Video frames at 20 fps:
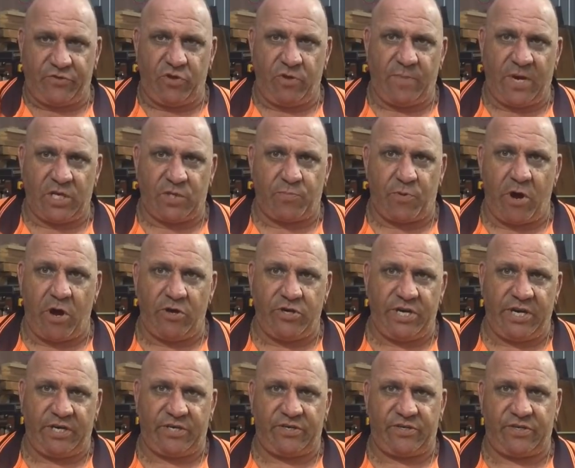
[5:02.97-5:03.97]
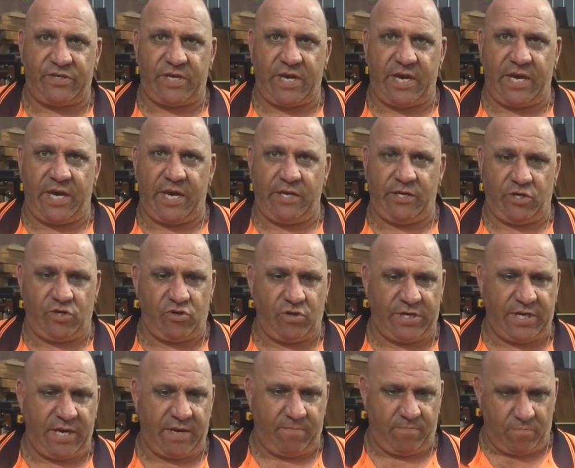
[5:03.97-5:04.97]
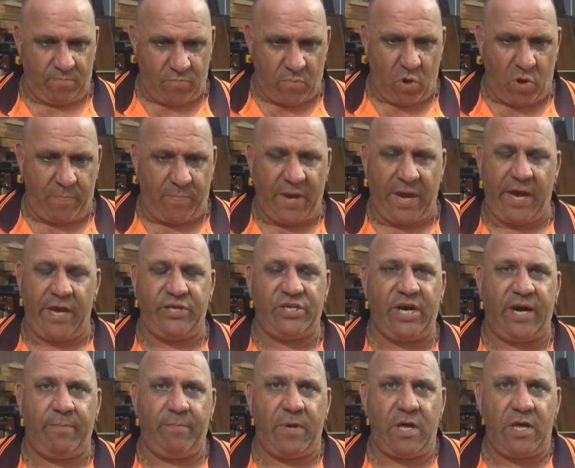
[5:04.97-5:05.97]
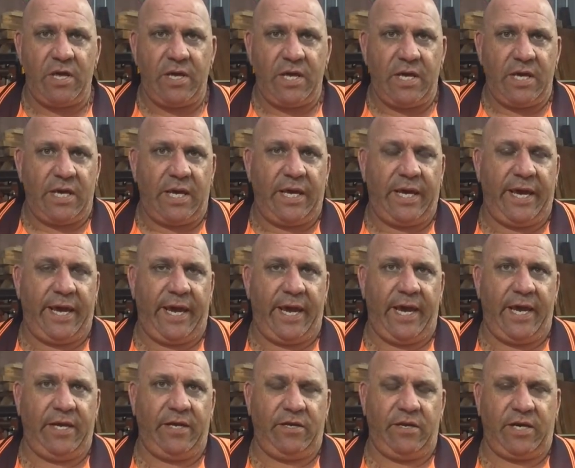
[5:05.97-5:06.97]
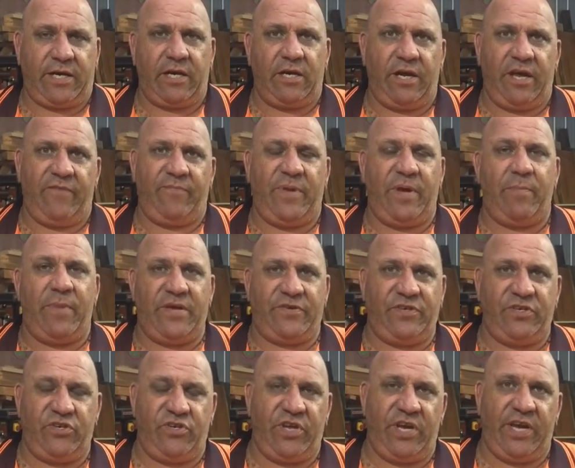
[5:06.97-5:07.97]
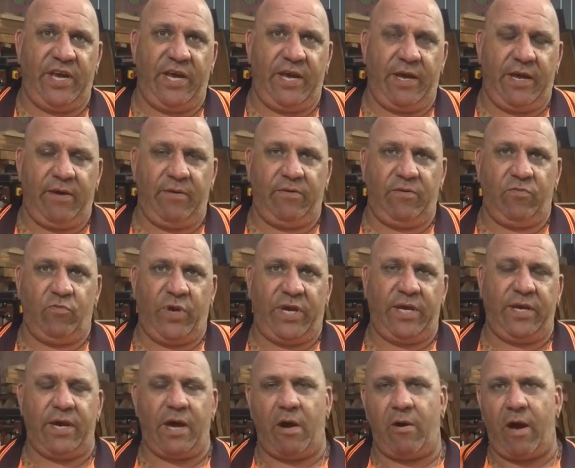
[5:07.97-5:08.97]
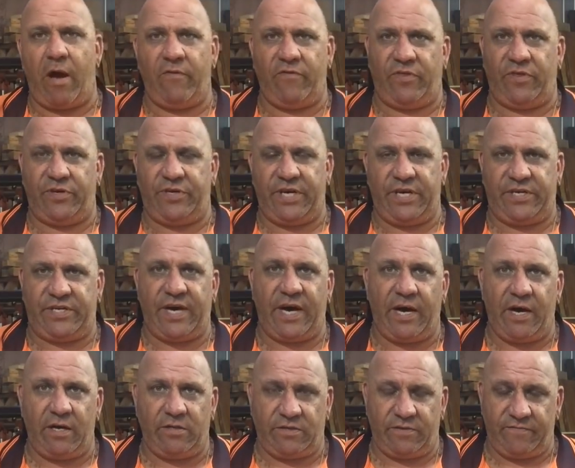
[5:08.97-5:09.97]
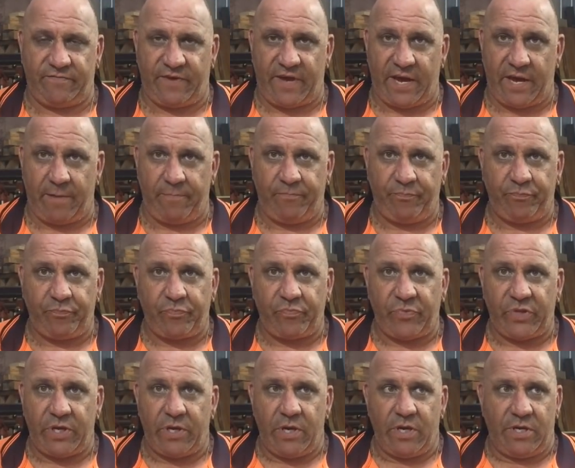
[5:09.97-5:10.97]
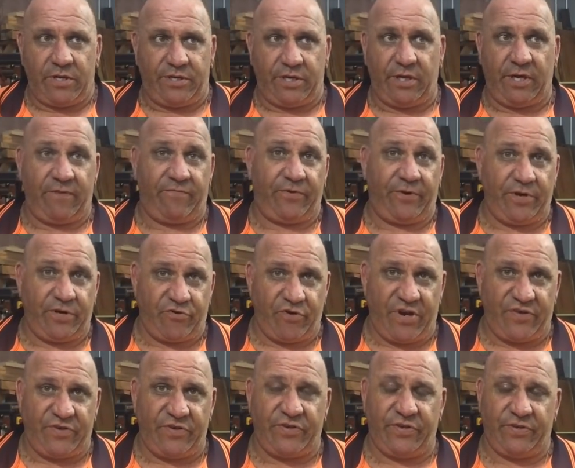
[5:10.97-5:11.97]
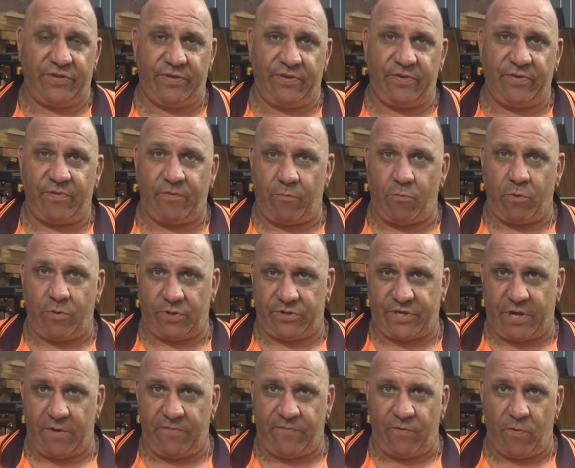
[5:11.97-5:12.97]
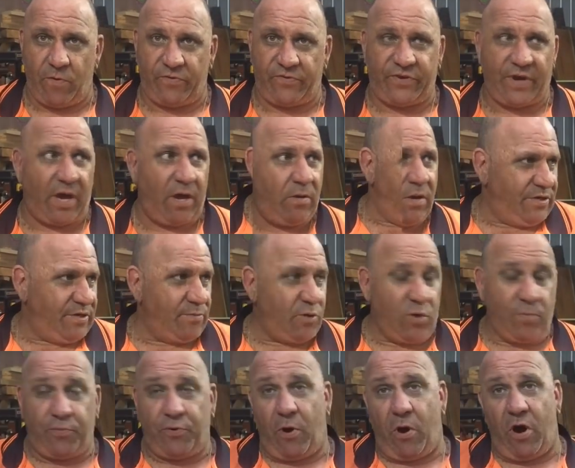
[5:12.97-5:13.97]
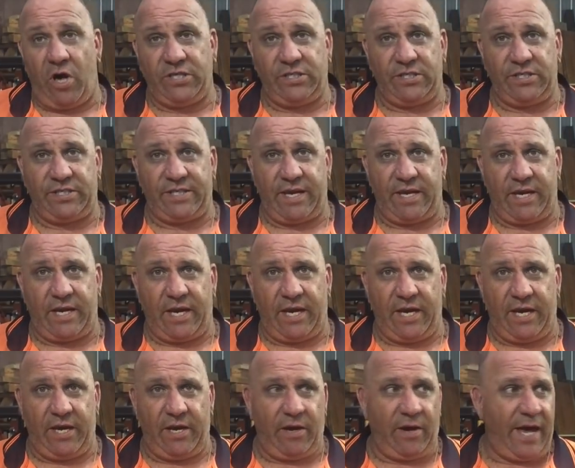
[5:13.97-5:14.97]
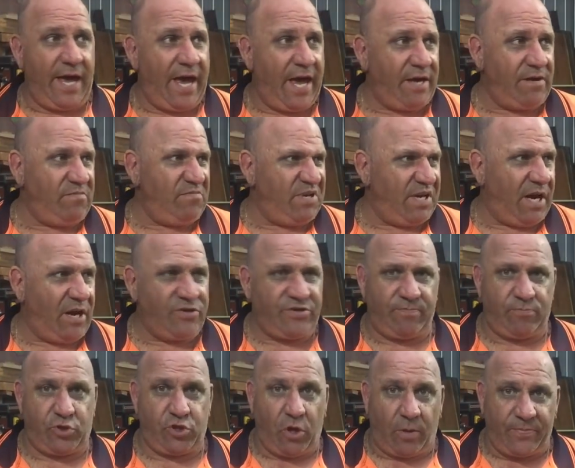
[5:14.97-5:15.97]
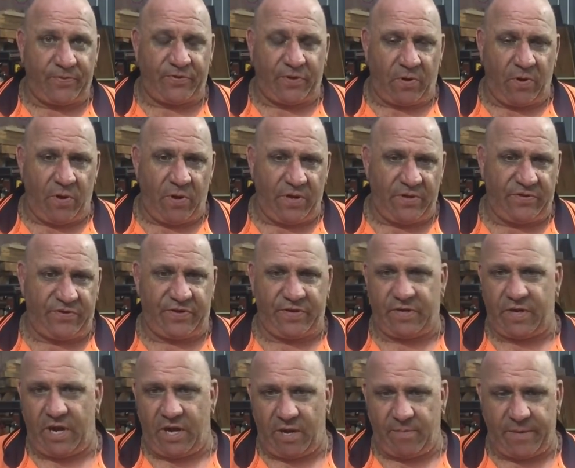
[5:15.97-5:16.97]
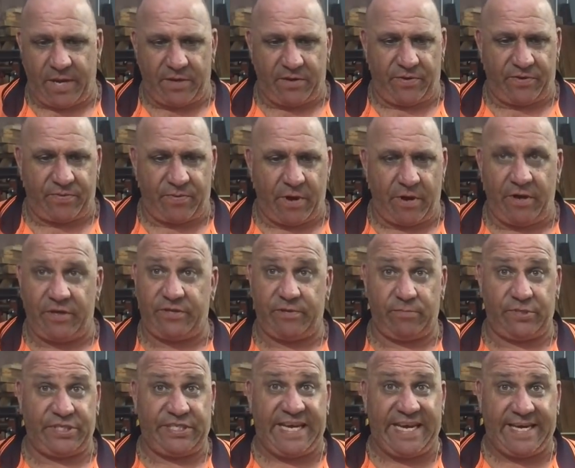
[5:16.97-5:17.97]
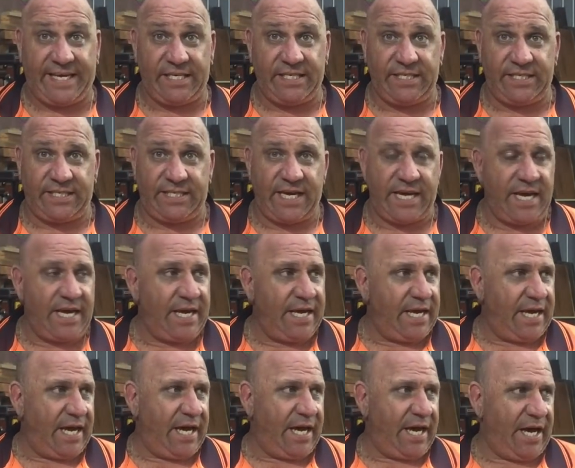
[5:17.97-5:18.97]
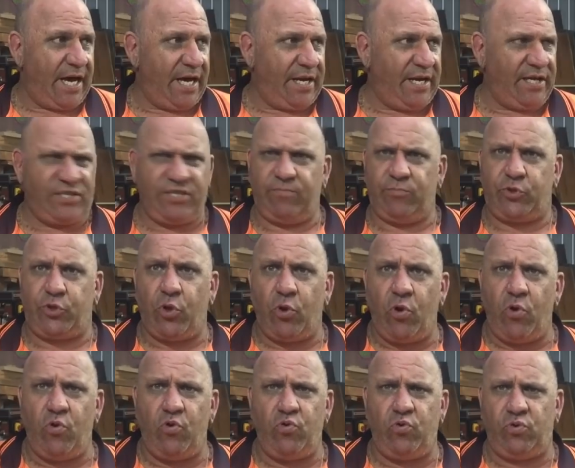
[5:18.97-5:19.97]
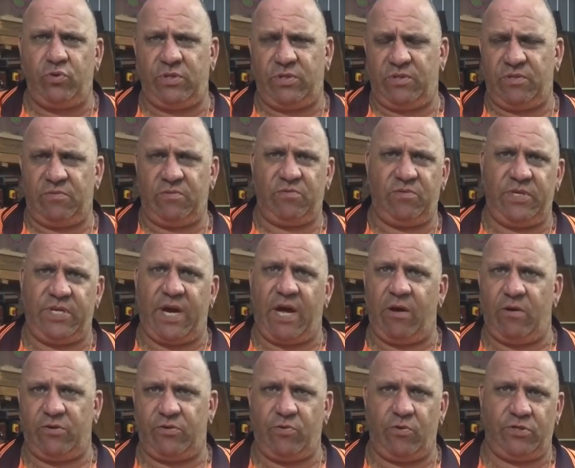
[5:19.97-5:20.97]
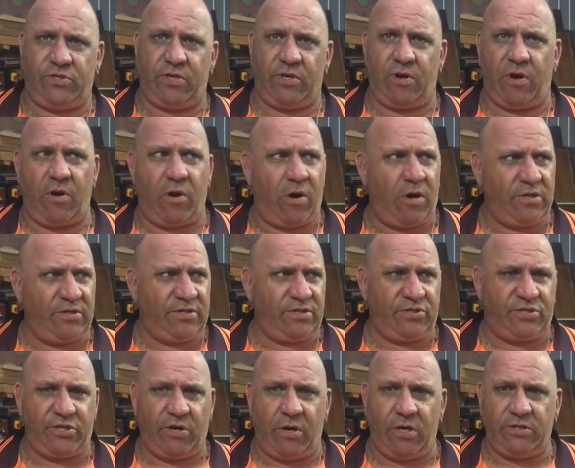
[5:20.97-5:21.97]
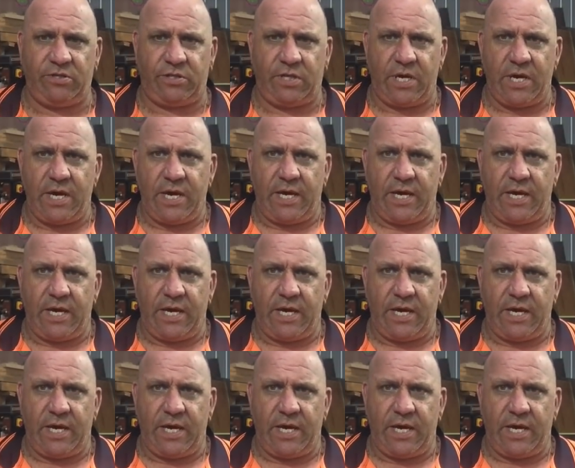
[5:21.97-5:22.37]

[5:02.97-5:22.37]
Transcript: SUMO'S Projects and you should get my page up, and you can leave me a message there and we can go over the details of delivery addresses and so forth. So some good prizes that I had, you know, some shop signs. I'm going to throw in some stickers. There's some tools and, you know, sorts of odds and sods.